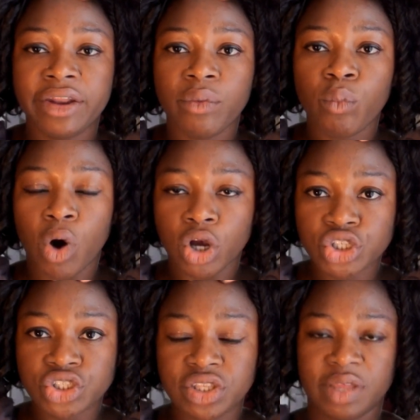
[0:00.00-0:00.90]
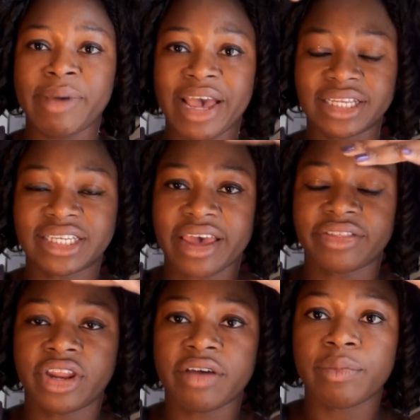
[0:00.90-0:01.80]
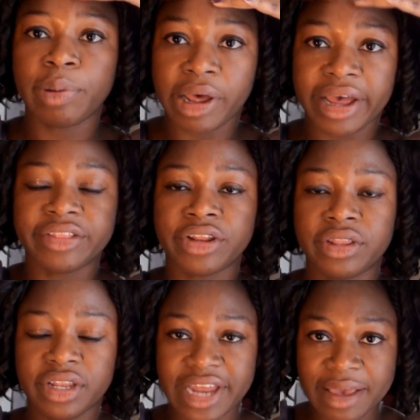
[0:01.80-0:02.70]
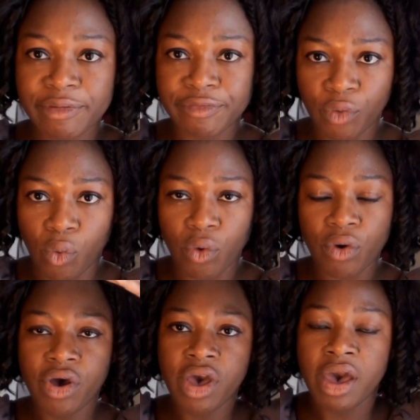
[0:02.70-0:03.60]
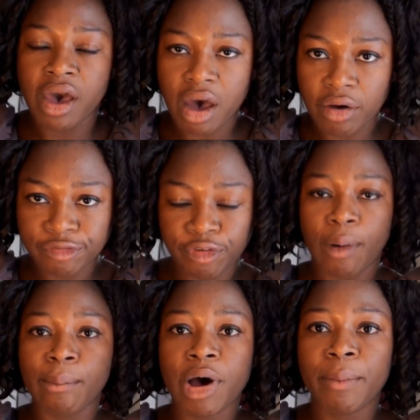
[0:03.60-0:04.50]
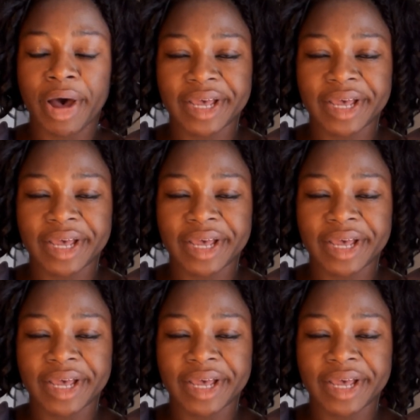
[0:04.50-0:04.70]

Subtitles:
wash the Megatek that I've applied the day before from my